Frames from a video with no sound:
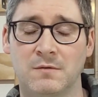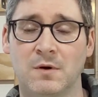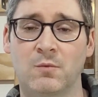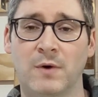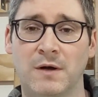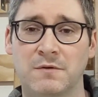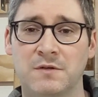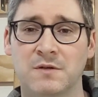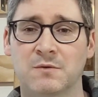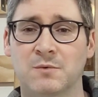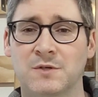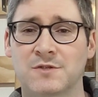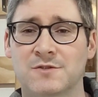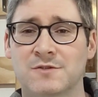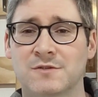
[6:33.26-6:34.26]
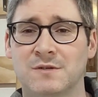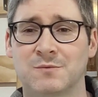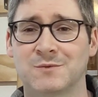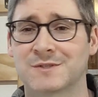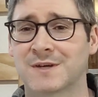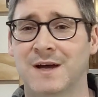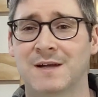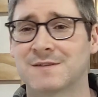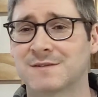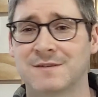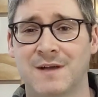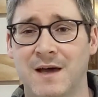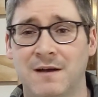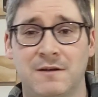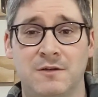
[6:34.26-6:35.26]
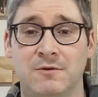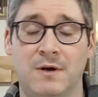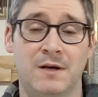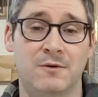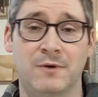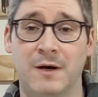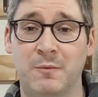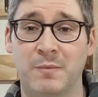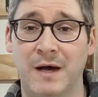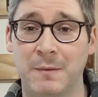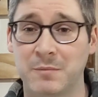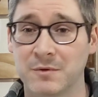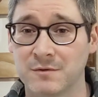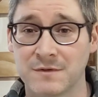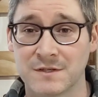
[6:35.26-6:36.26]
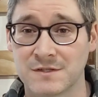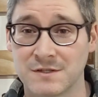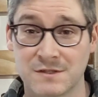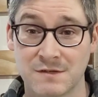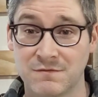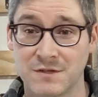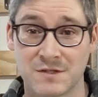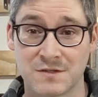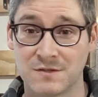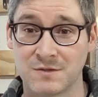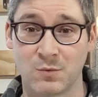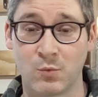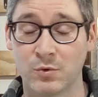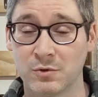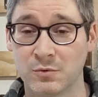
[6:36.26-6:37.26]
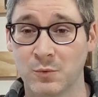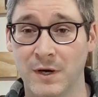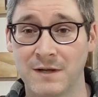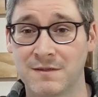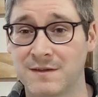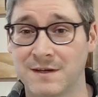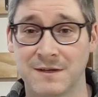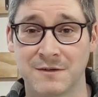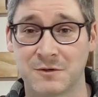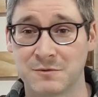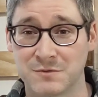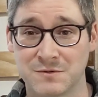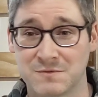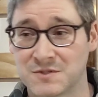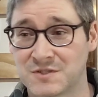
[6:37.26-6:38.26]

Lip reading: around here, which in Wisconsin, I don't know how popular this is, if this is a worldwide thing or